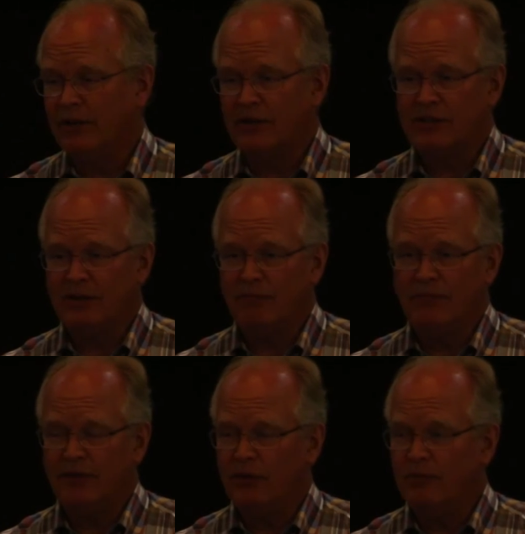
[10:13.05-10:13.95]
know there are
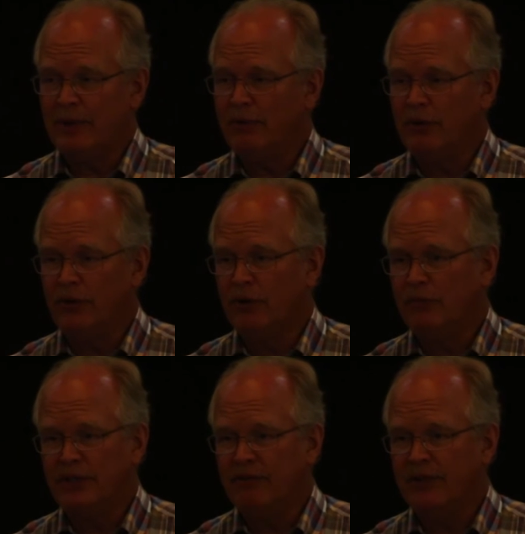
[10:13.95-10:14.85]
some of you maybe who
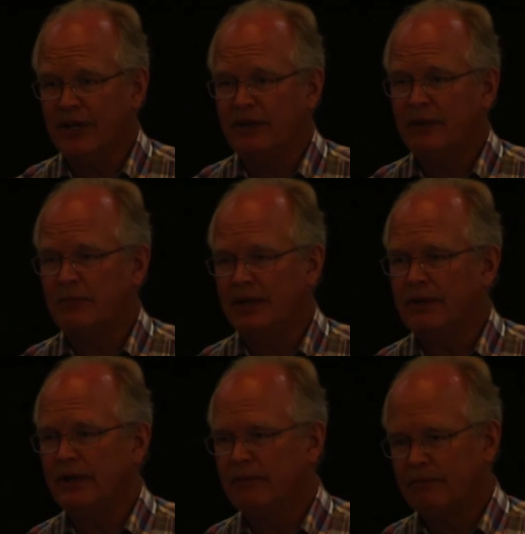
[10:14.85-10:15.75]
don't believe in hunting, but